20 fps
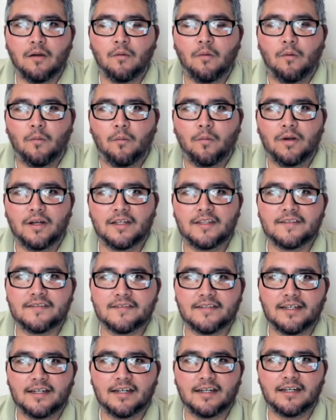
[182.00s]
was
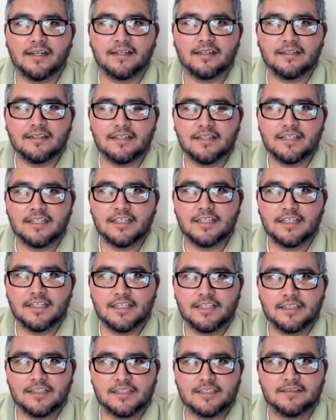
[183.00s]

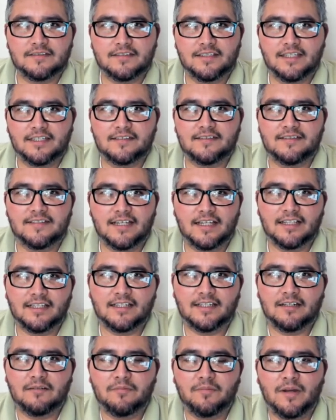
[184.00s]
these kids yelling
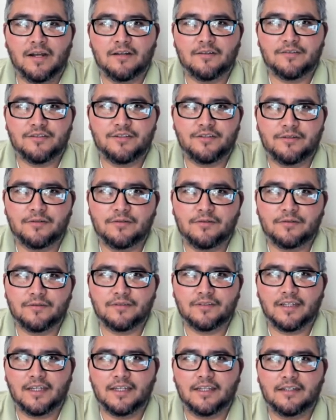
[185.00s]
about Jews
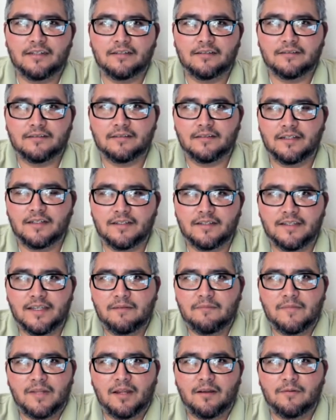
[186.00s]
and them
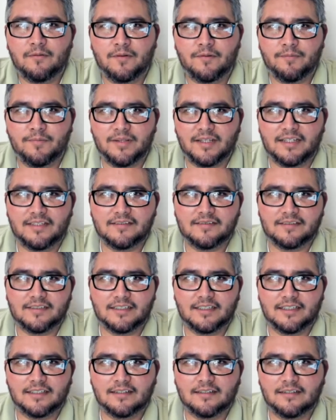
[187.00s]
not
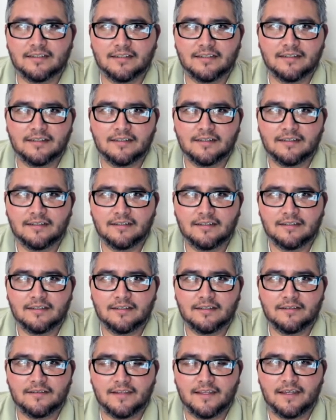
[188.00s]
replacing
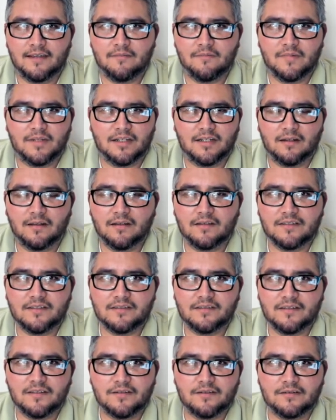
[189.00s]
them, and all these
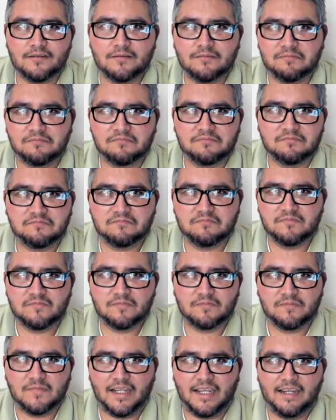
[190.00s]
other
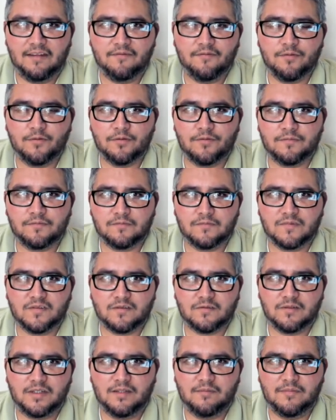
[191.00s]
hateful
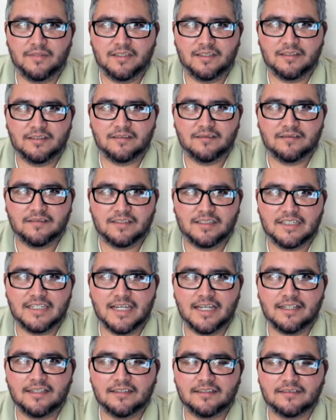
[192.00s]
screamings and
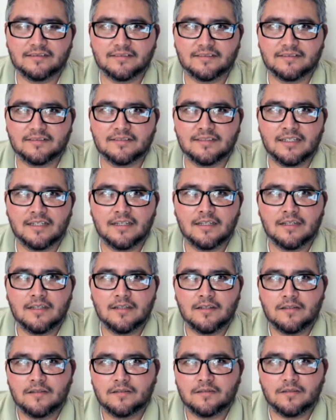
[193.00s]
yellings. And
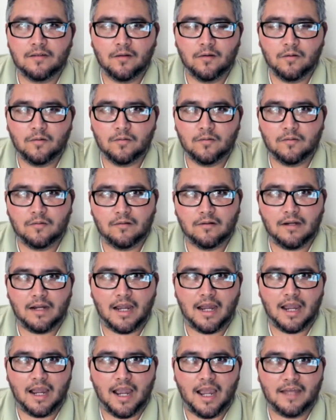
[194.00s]
so,
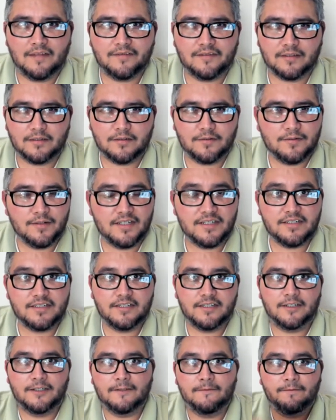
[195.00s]
as a
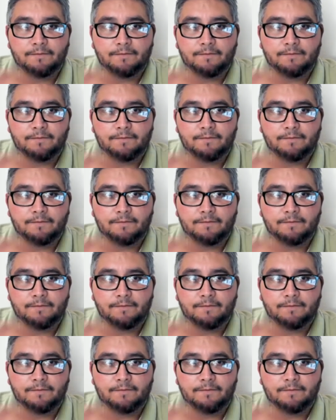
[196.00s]
Christian,